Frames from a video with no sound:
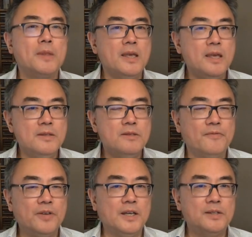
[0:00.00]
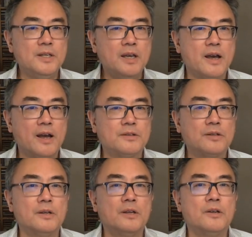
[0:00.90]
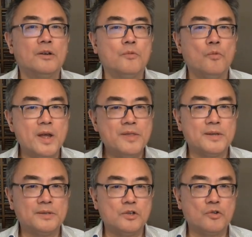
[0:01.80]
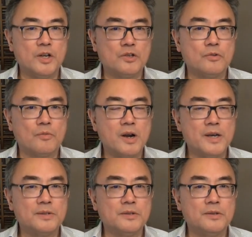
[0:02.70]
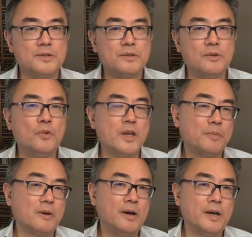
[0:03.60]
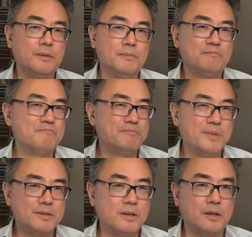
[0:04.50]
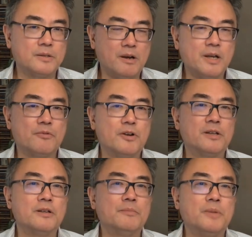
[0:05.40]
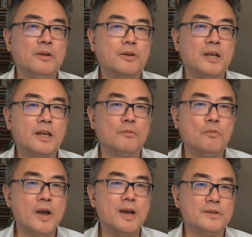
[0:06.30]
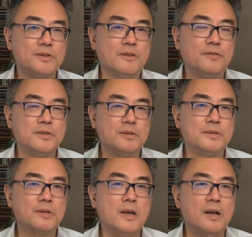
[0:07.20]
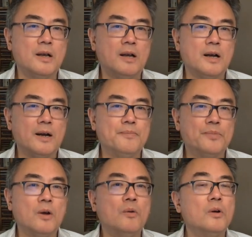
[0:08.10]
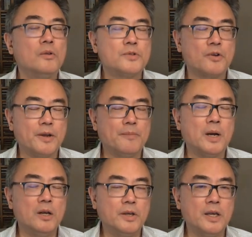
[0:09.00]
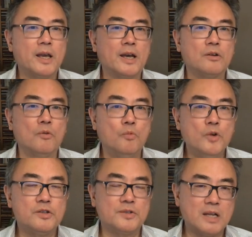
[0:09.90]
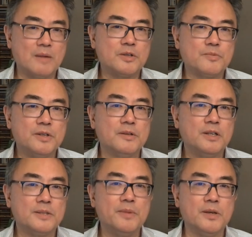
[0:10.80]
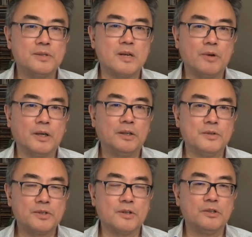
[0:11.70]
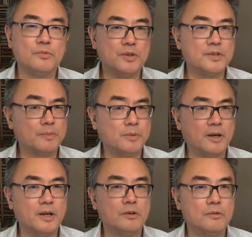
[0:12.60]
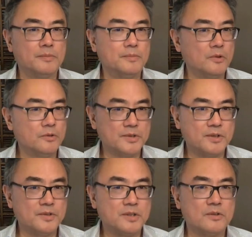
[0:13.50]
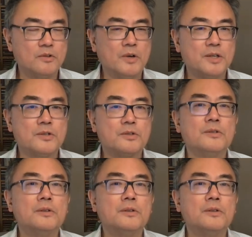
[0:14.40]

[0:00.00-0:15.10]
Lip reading: In the VAT Act, when that situation arises, we apply basically a tiebreaker by looking at where the services, by looking at which establishment is most directly concerned with the supply or the services in question.